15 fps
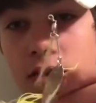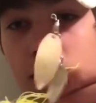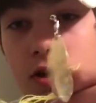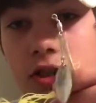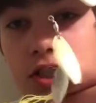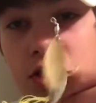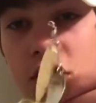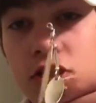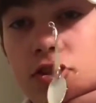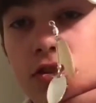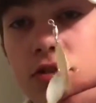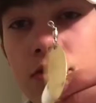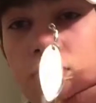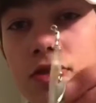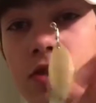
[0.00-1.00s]

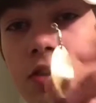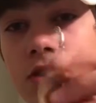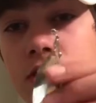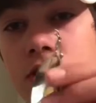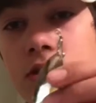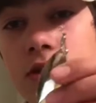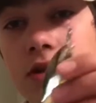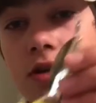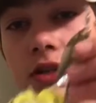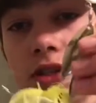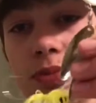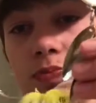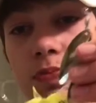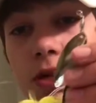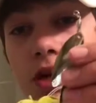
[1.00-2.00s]
Chartreuse
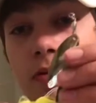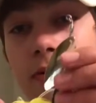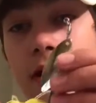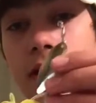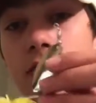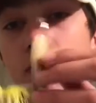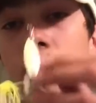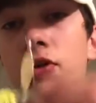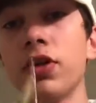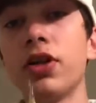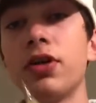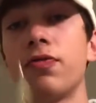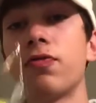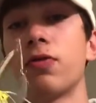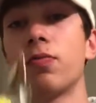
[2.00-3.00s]
spinnerbait, really
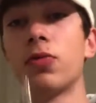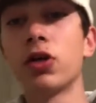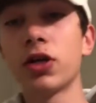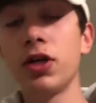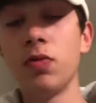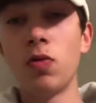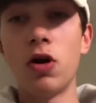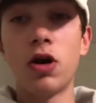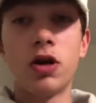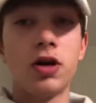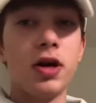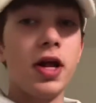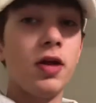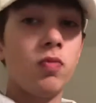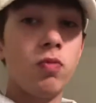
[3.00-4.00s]
good for murky water
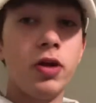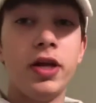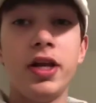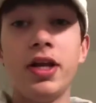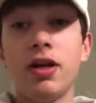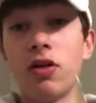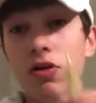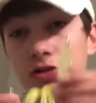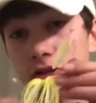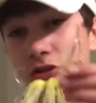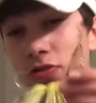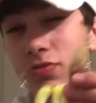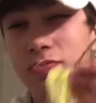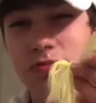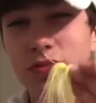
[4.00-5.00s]
and windy.
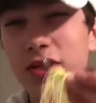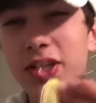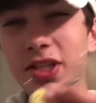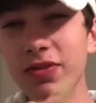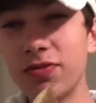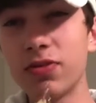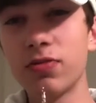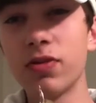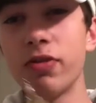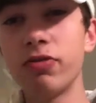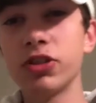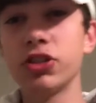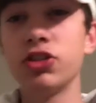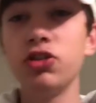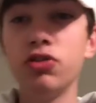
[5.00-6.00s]
Also pretty good for
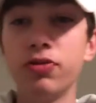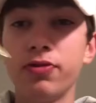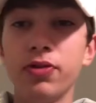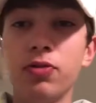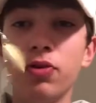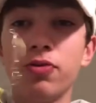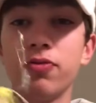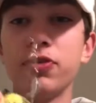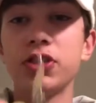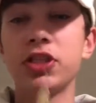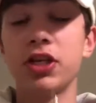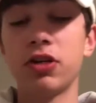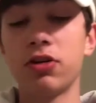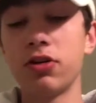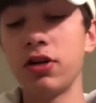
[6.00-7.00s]
rivers too if you want to fish
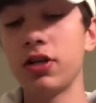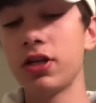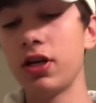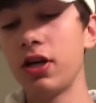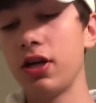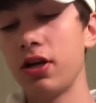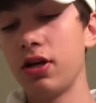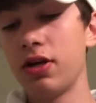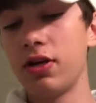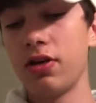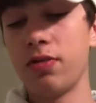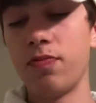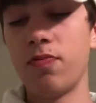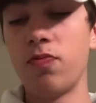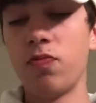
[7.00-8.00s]
that current.
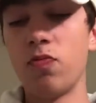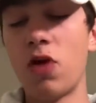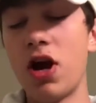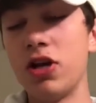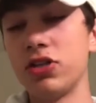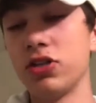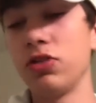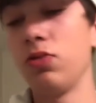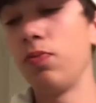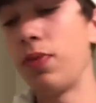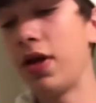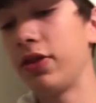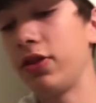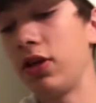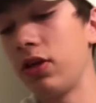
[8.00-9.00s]
The wire's a little
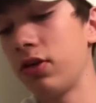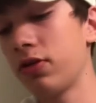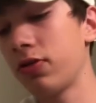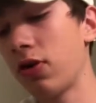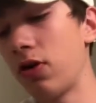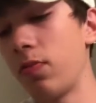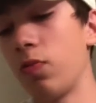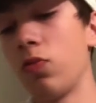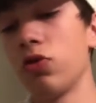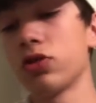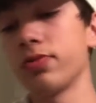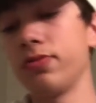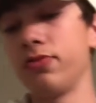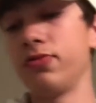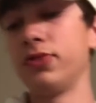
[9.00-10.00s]
bent there. Caught
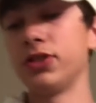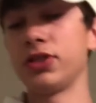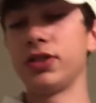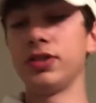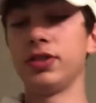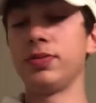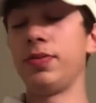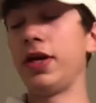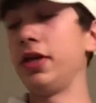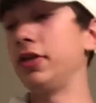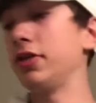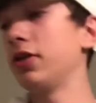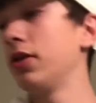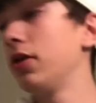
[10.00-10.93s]
multiple fish on this bait.